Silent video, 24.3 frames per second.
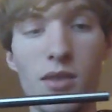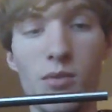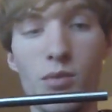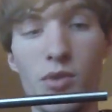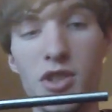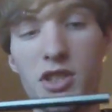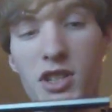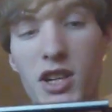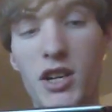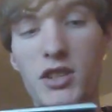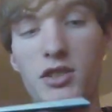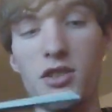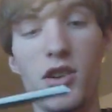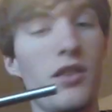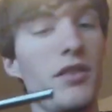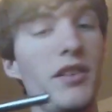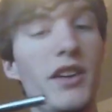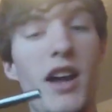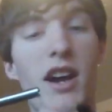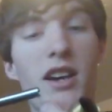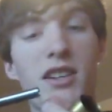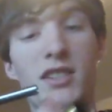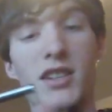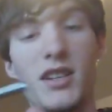in which case all
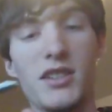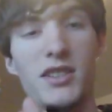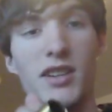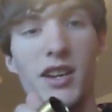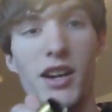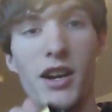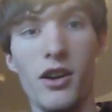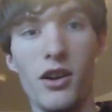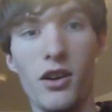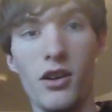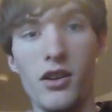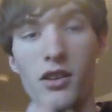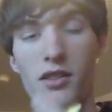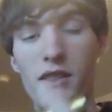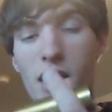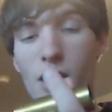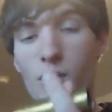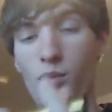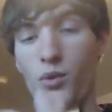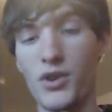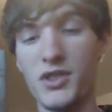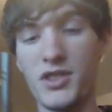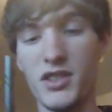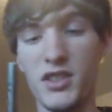the excess air
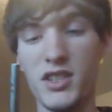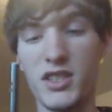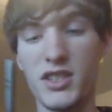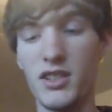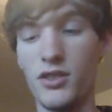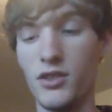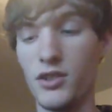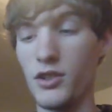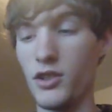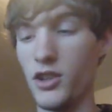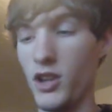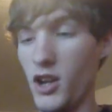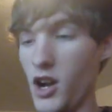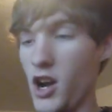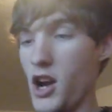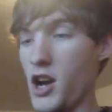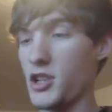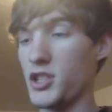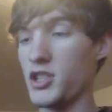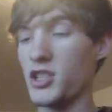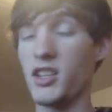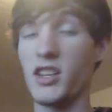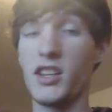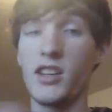that was in the cylinder
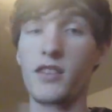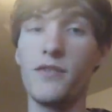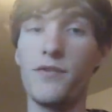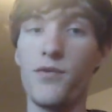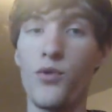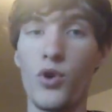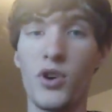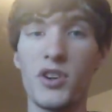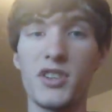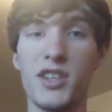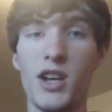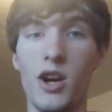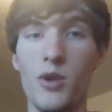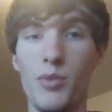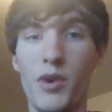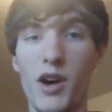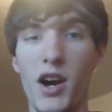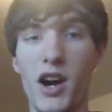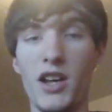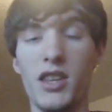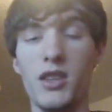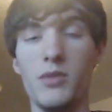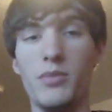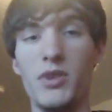is just going to get forced out
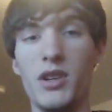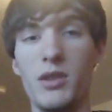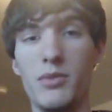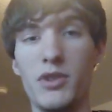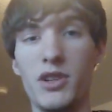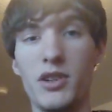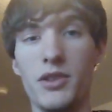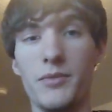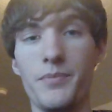behind the BB.